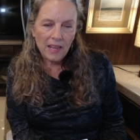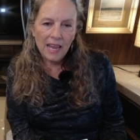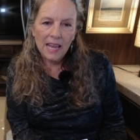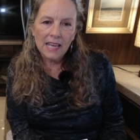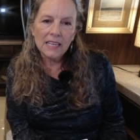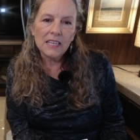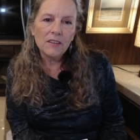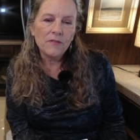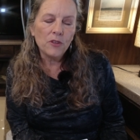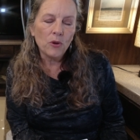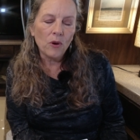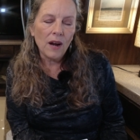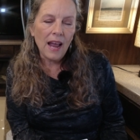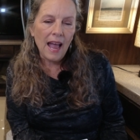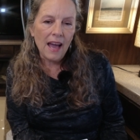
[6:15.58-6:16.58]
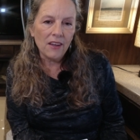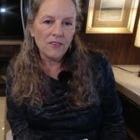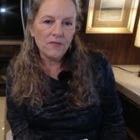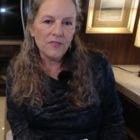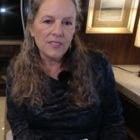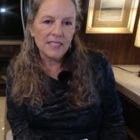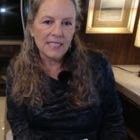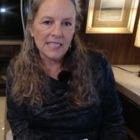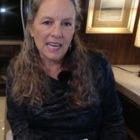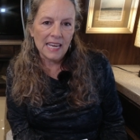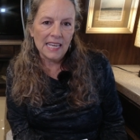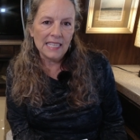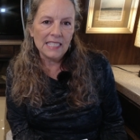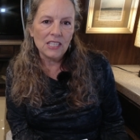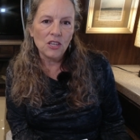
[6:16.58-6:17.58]
And if you're out of
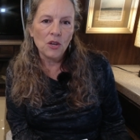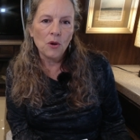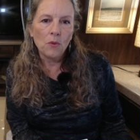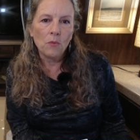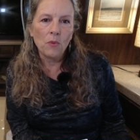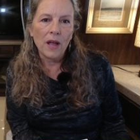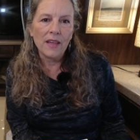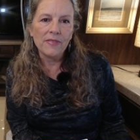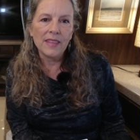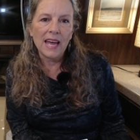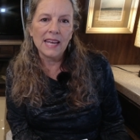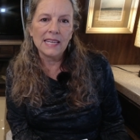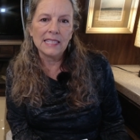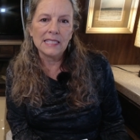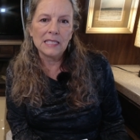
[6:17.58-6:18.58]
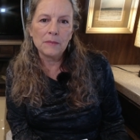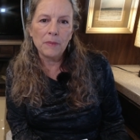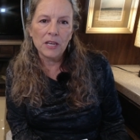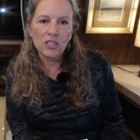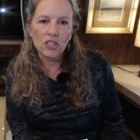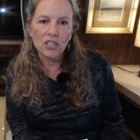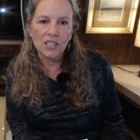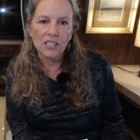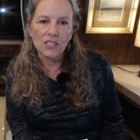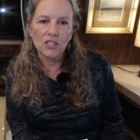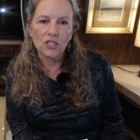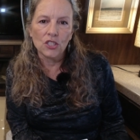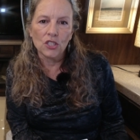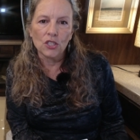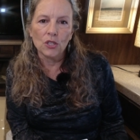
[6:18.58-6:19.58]
state when that inspection
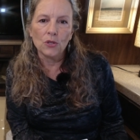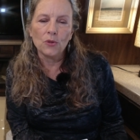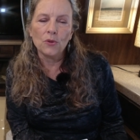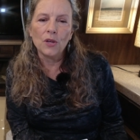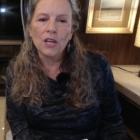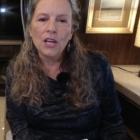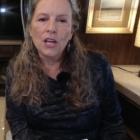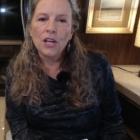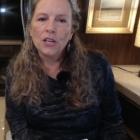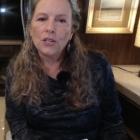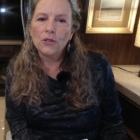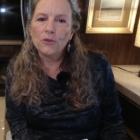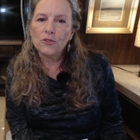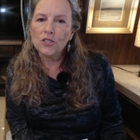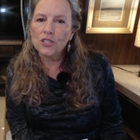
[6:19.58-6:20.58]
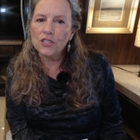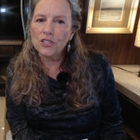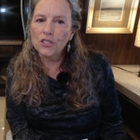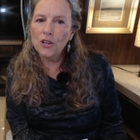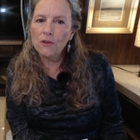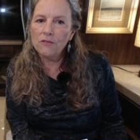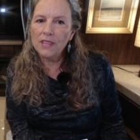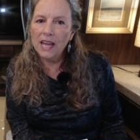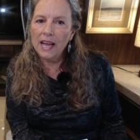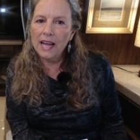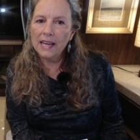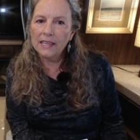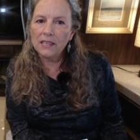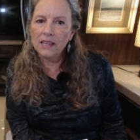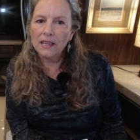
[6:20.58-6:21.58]
is due, you just note
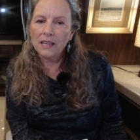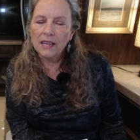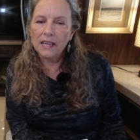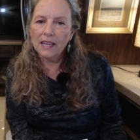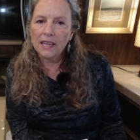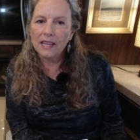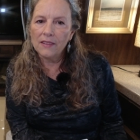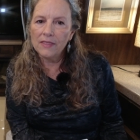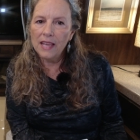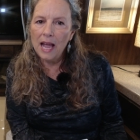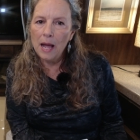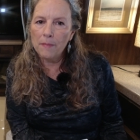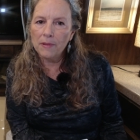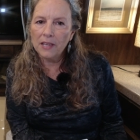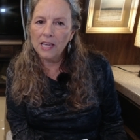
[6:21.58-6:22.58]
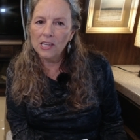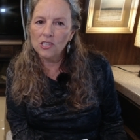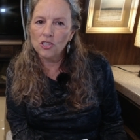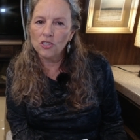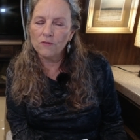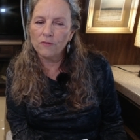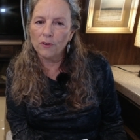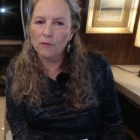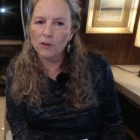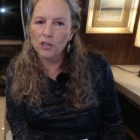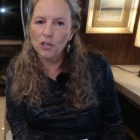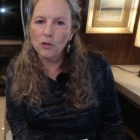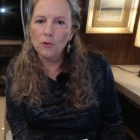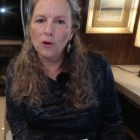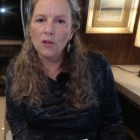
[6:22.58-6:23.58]
that in the application for
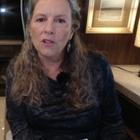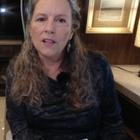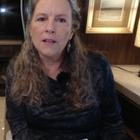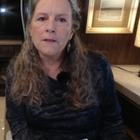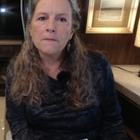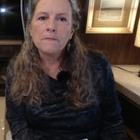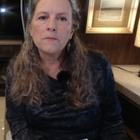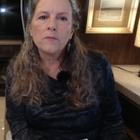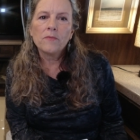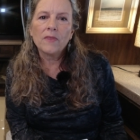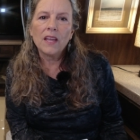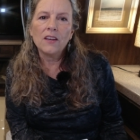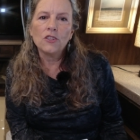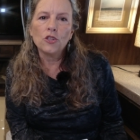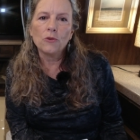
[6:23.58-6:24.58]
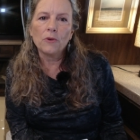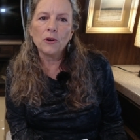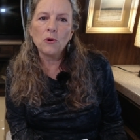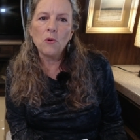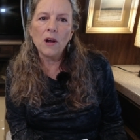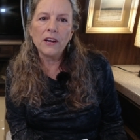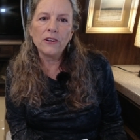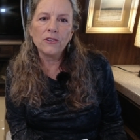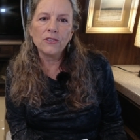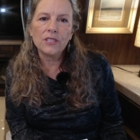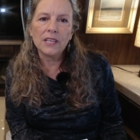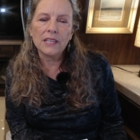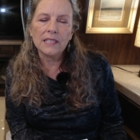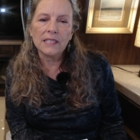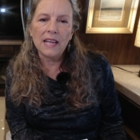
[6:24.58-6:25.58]
renewal, and you're required
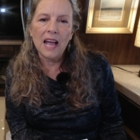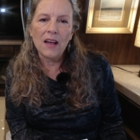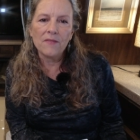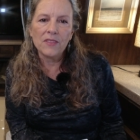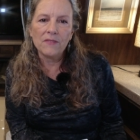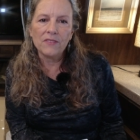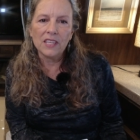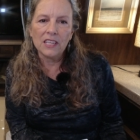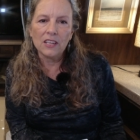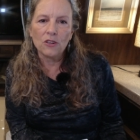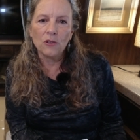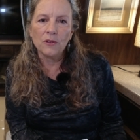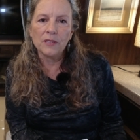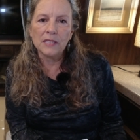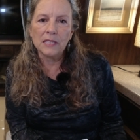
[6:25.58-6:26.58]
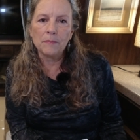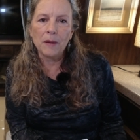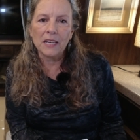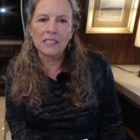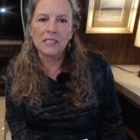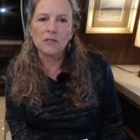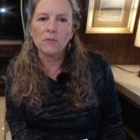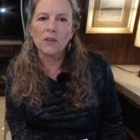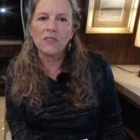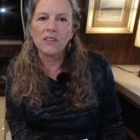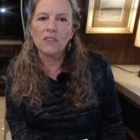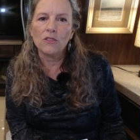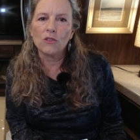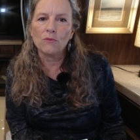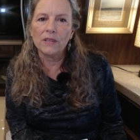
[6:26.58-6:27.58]
to have the vehicle inspected
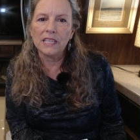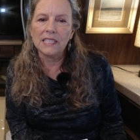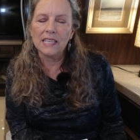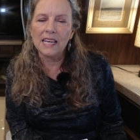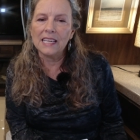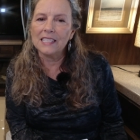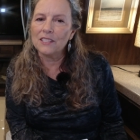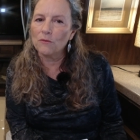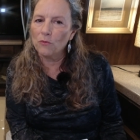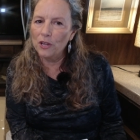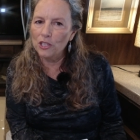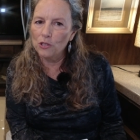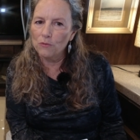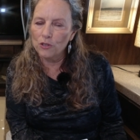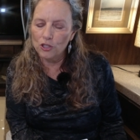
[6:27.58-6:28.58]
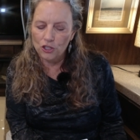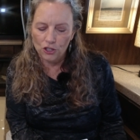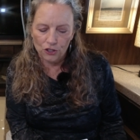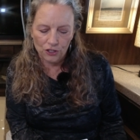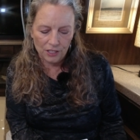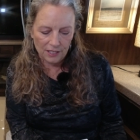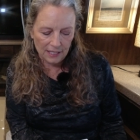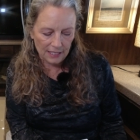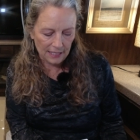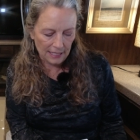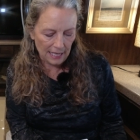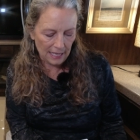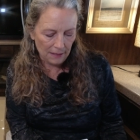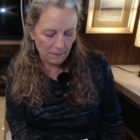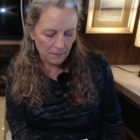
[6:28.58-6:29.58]
within 3 days of when you return to the
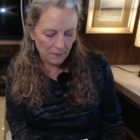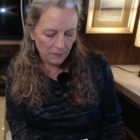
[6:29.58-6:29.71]
state.